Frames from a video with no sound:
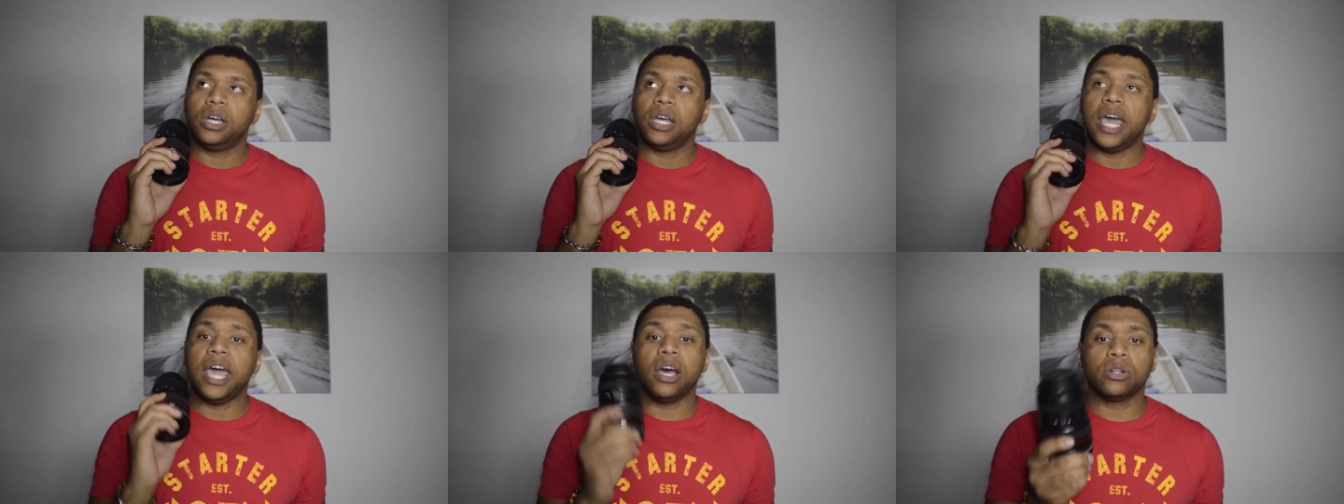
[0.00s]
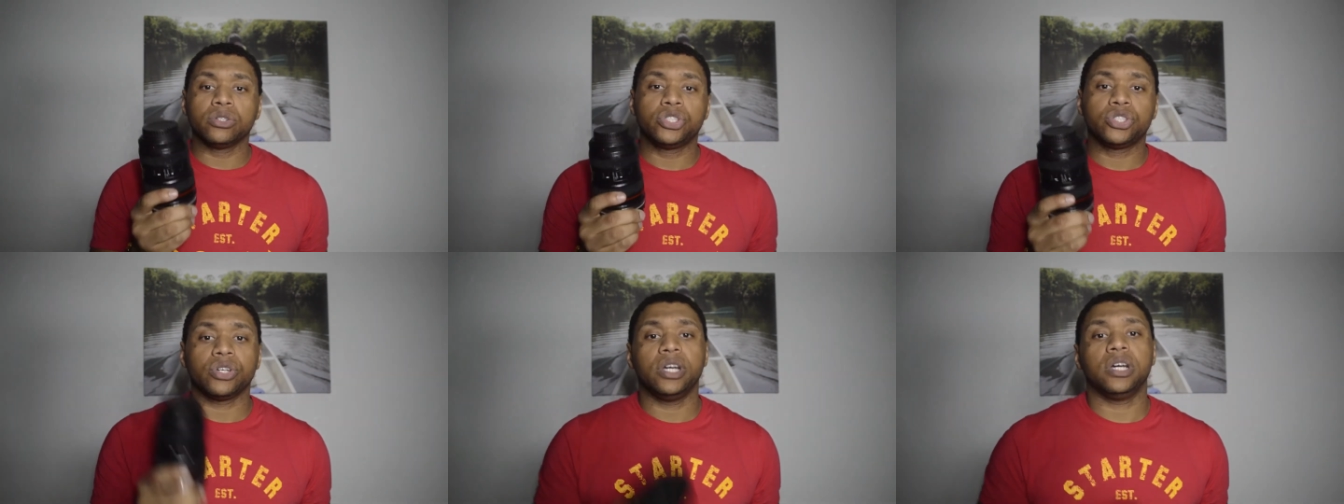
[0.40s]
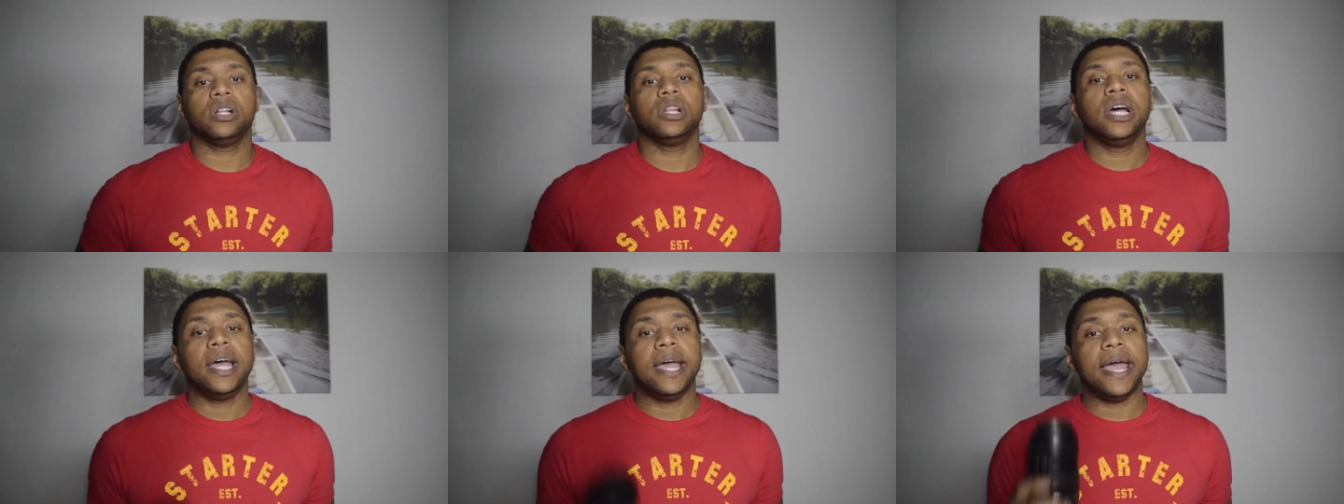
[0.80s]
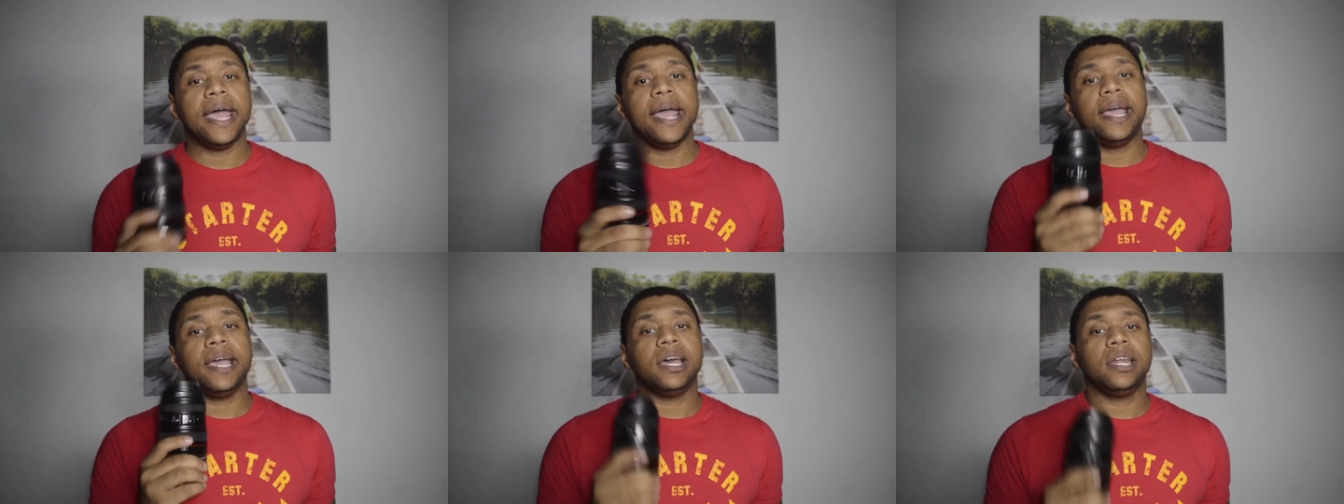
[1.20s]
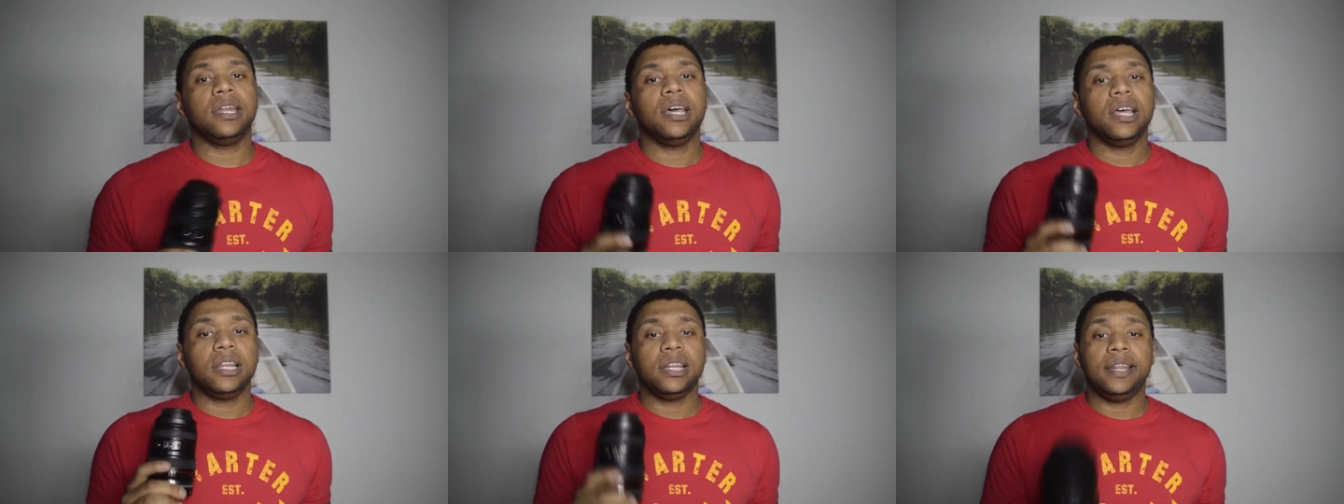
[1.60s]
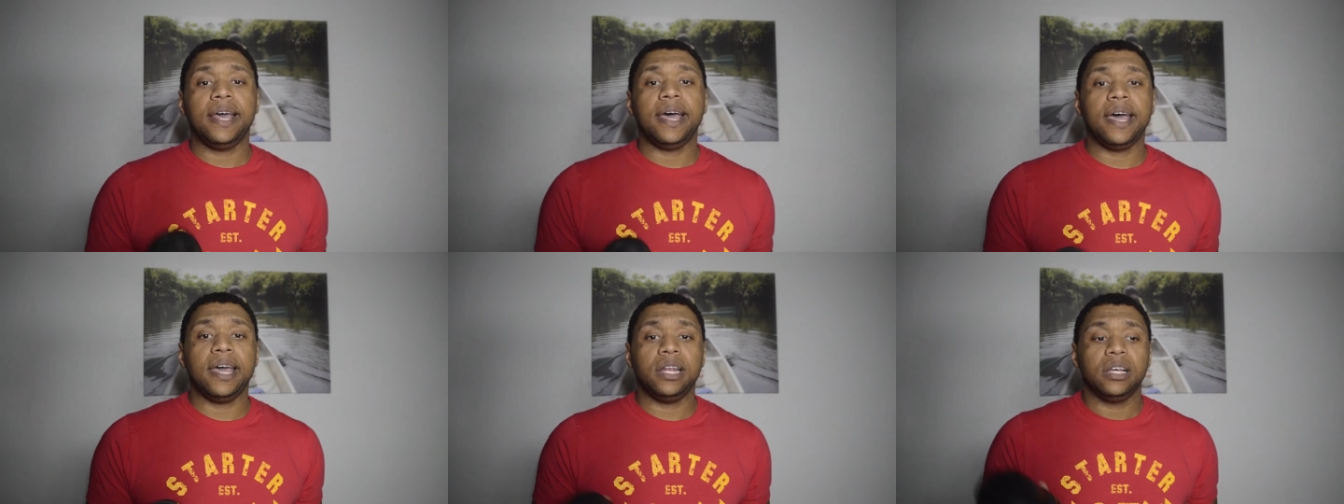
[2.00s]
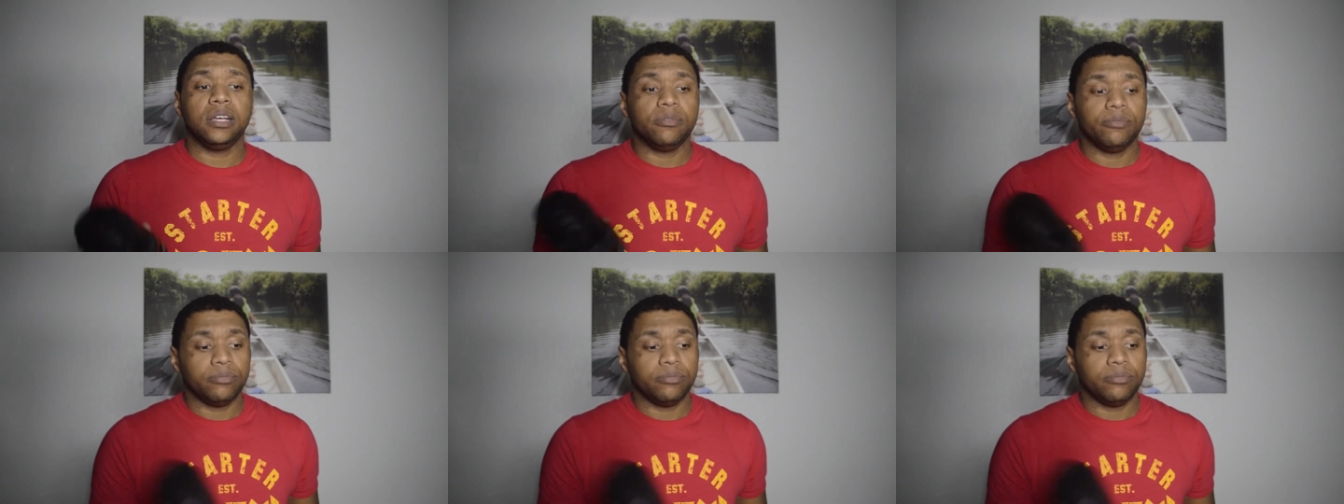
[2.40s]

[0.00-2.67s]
Ale Trail and that